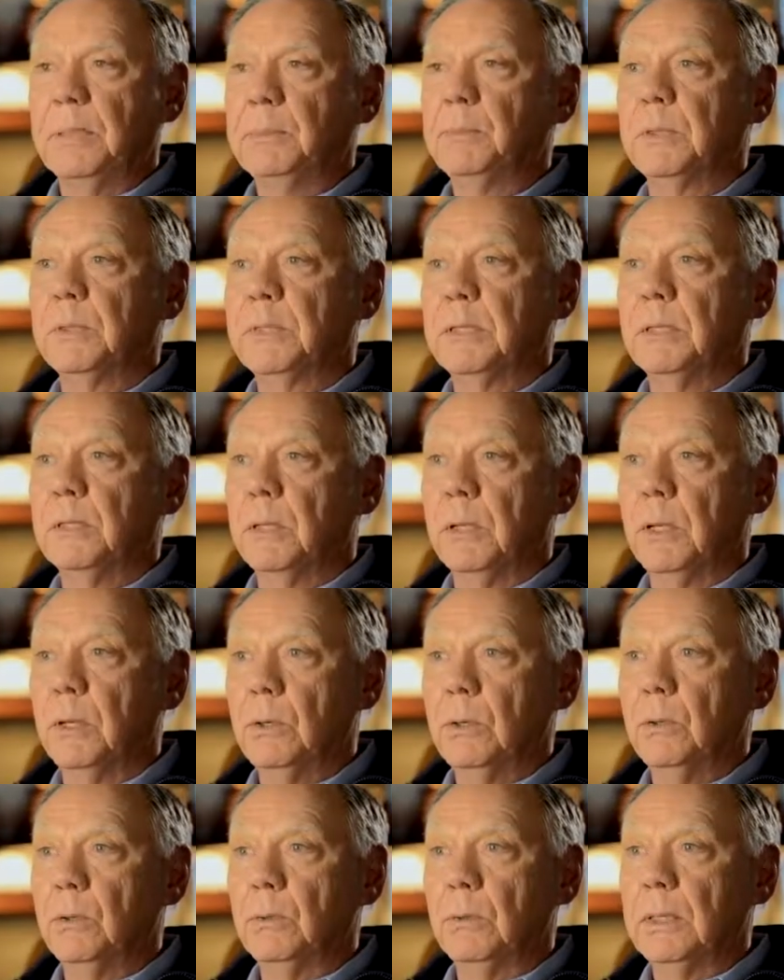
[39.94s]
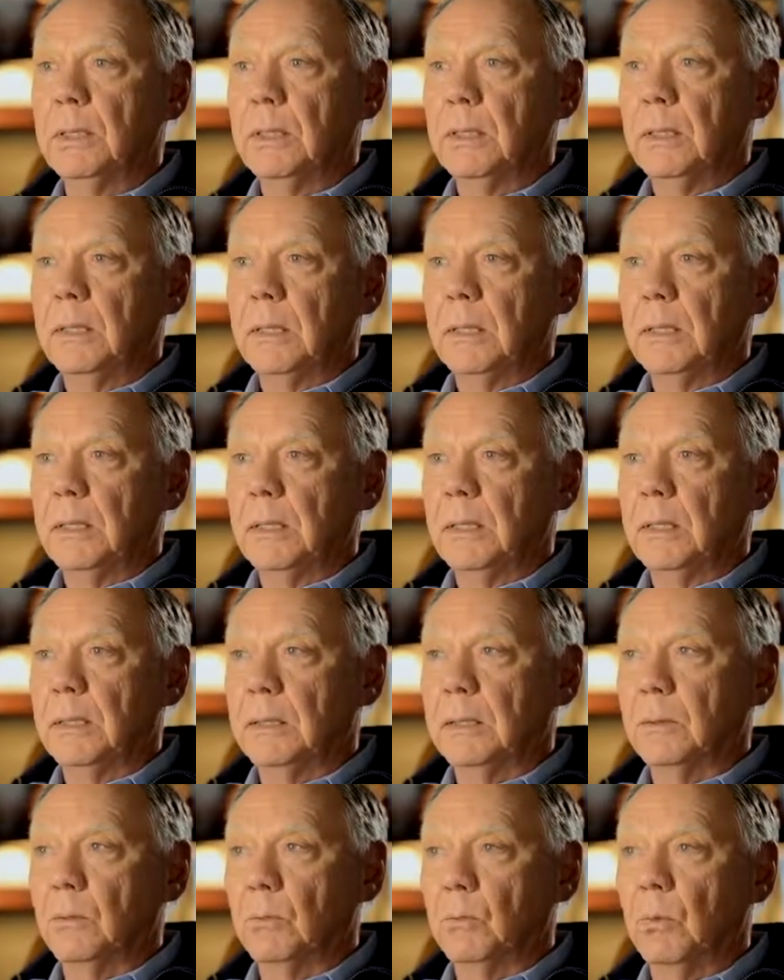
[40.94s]
People didn't know
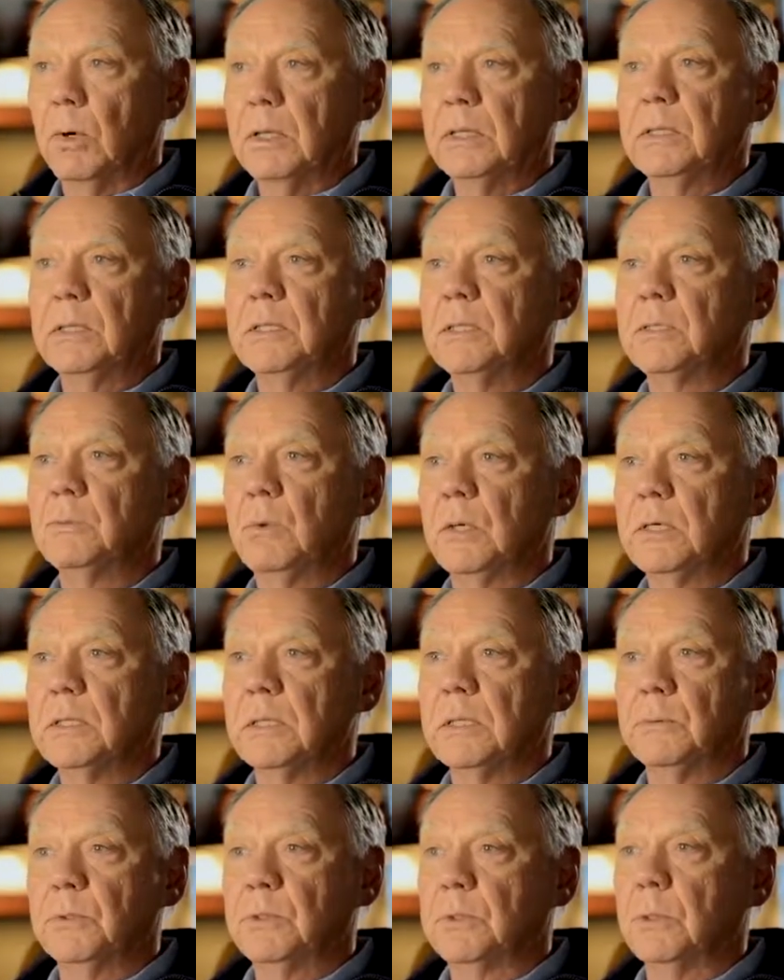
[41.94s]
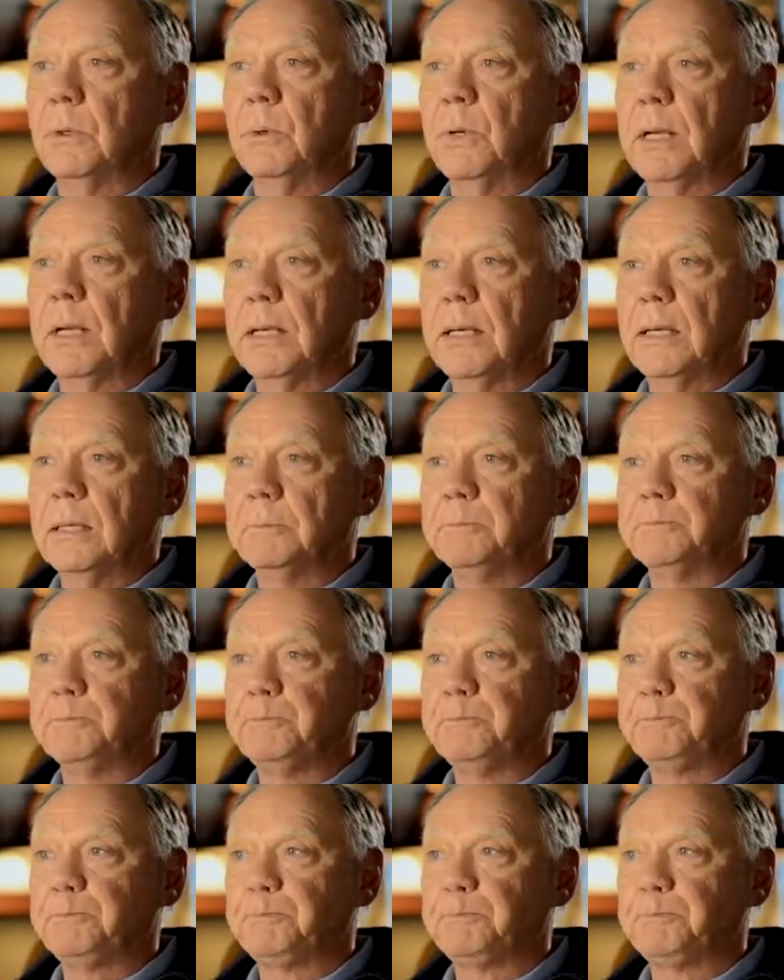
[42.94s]
what this was that was going on.